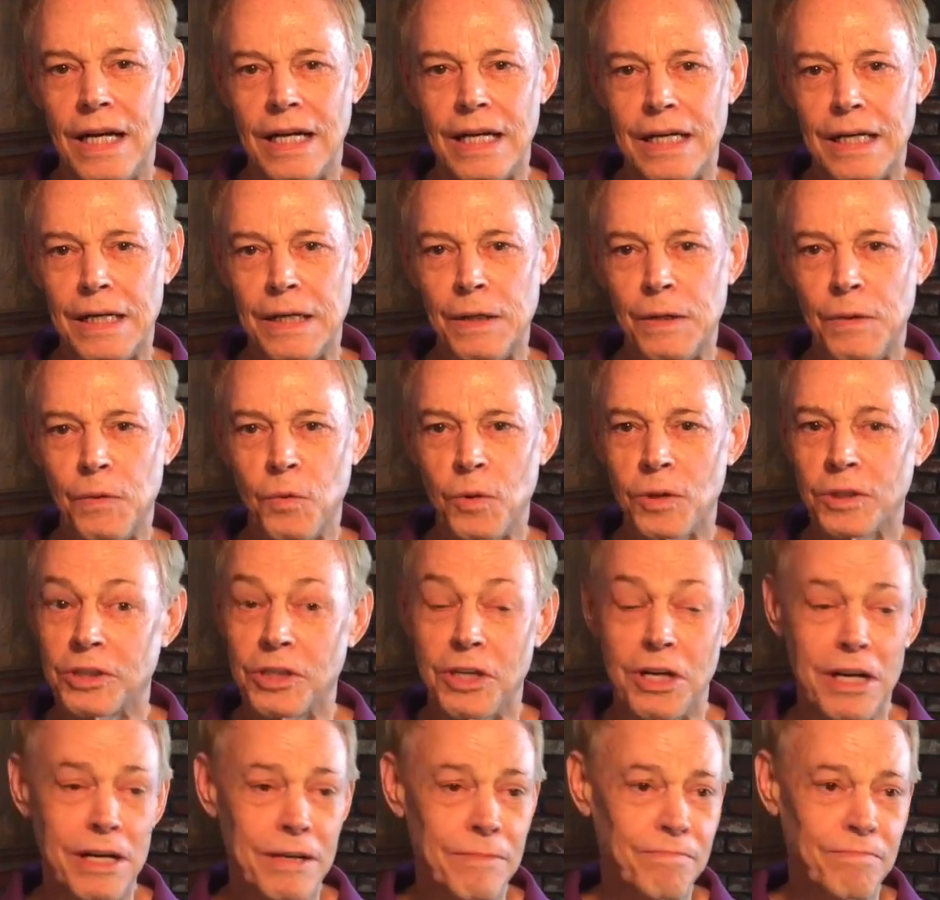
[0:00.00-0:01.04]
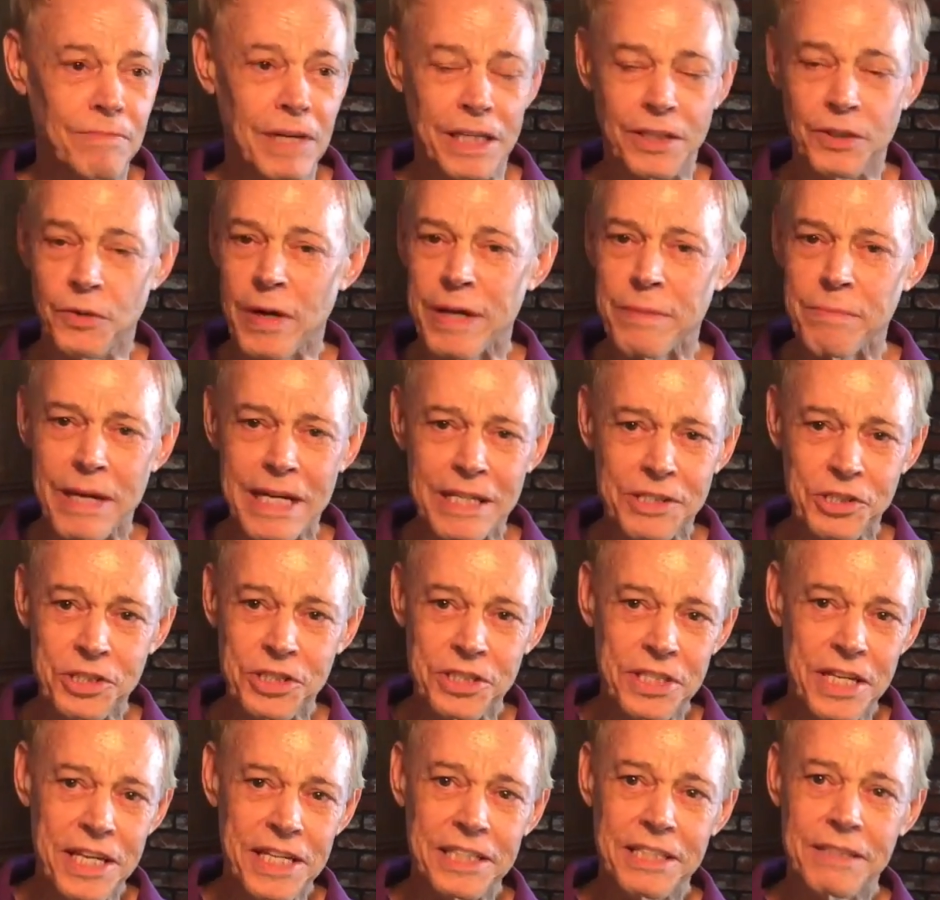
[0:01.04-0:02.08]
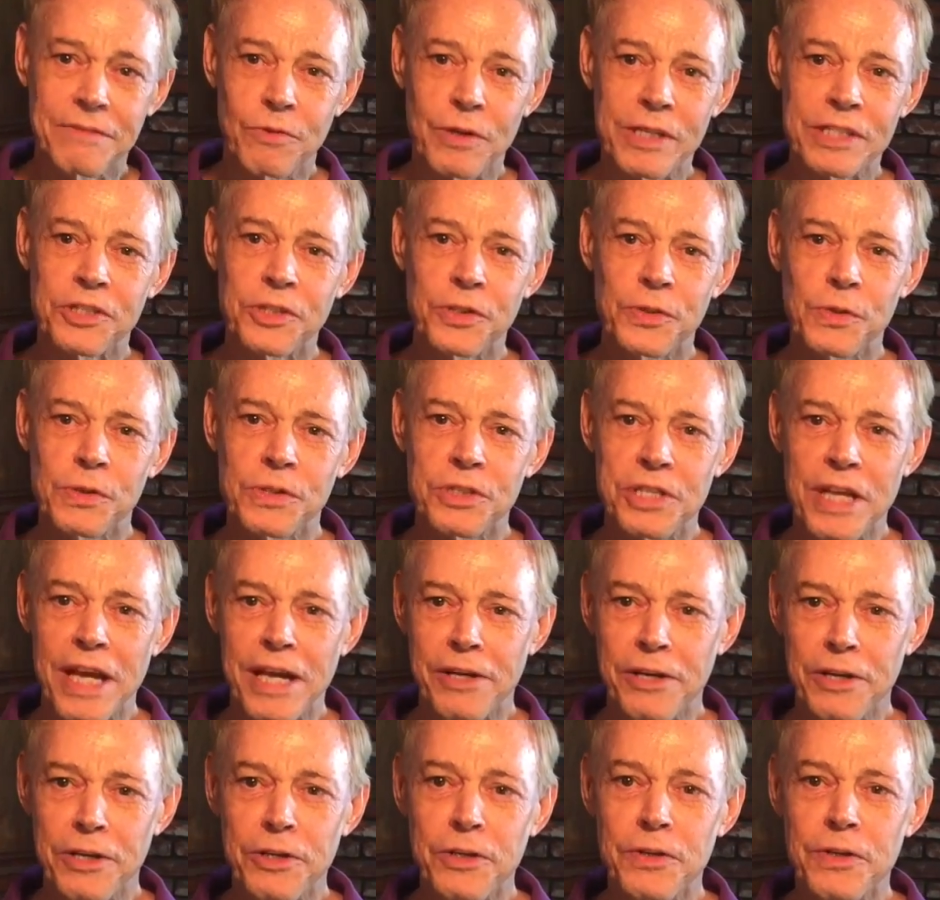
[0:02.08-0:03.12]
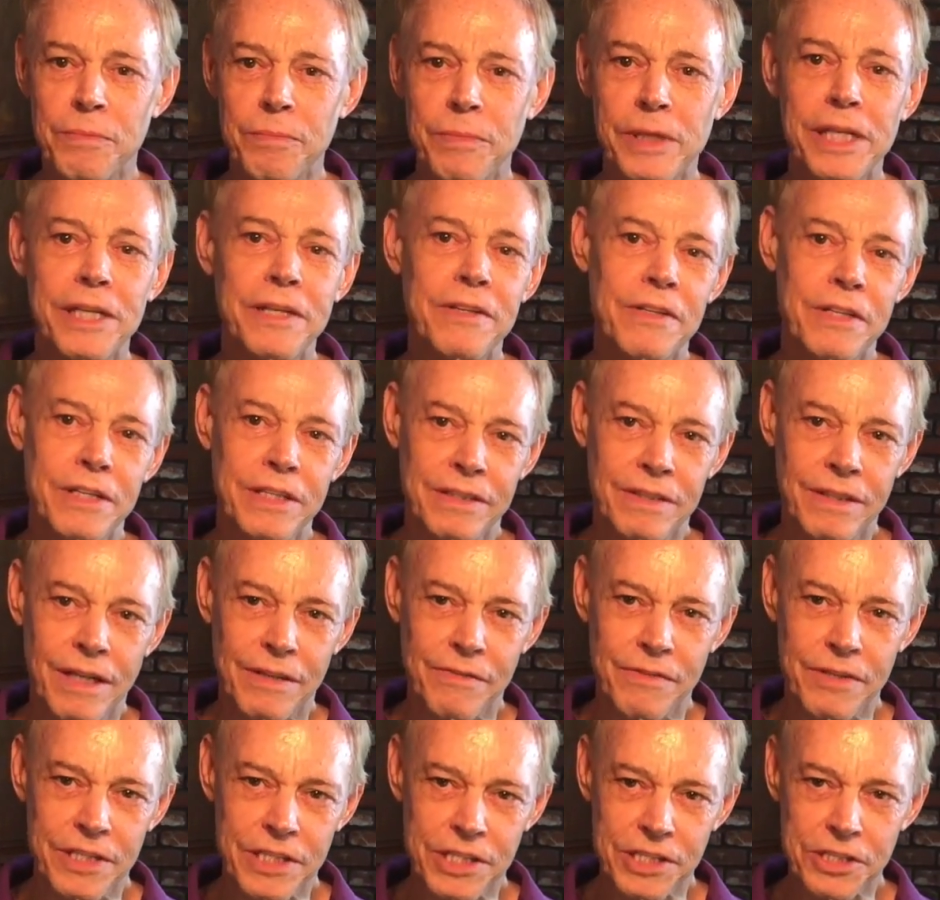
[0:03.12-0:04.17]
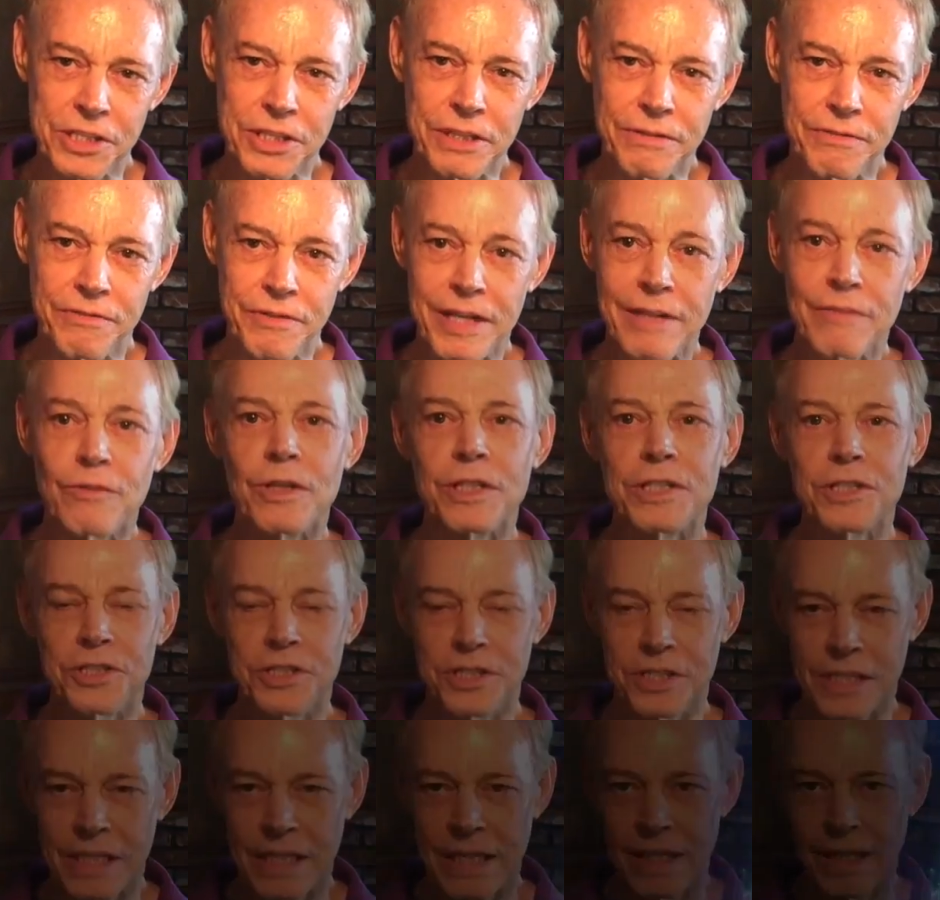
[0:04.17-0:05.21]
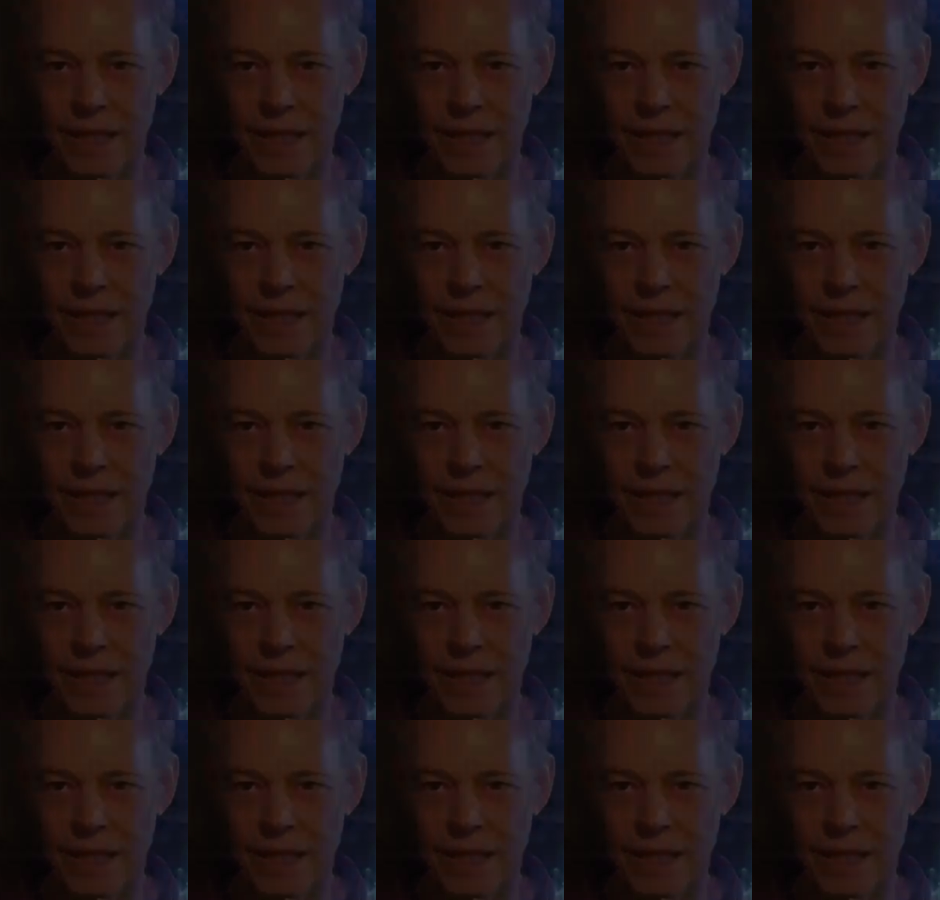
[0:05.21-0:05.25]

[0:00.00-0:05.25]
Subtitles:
worked on Great Mouse Detective, Rescuers Down Under, and many of the Disney favorites.